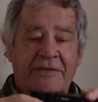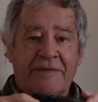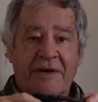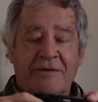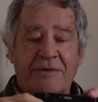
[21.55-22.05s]

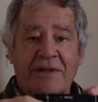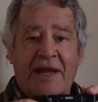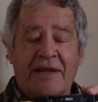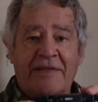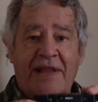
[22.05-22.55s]
focal
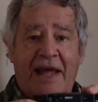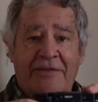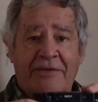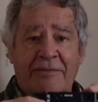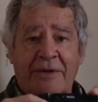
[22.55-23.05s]
length
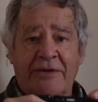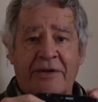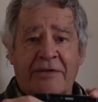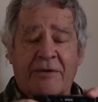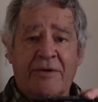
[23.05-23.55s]
lens, which
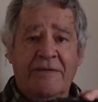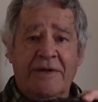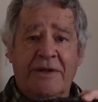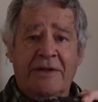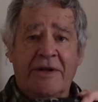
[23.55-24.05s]
is
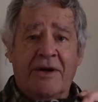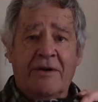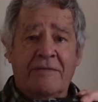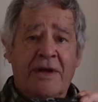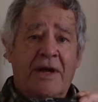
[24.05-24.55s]
equivalent of